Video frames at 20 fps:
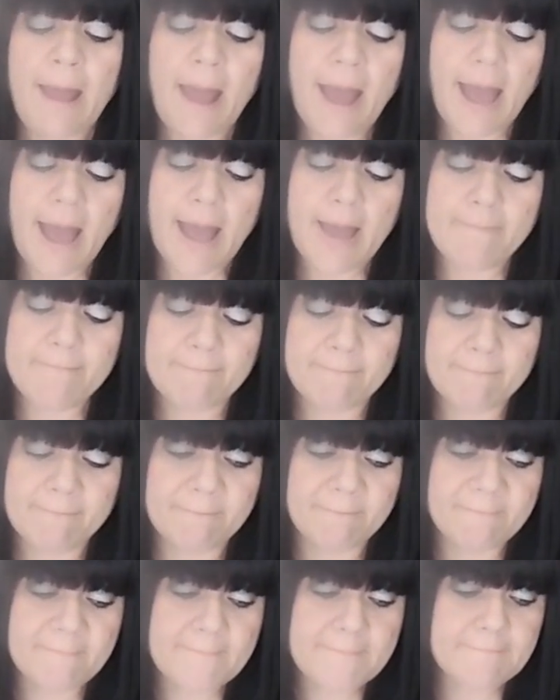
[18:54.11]

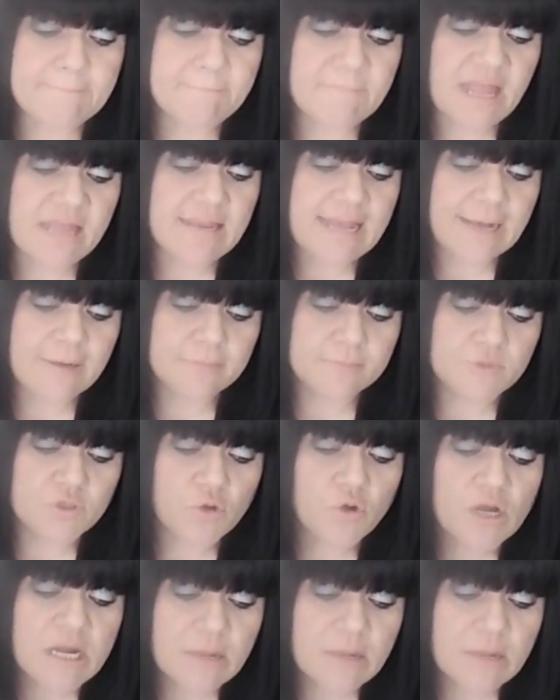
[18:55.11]
Now, talking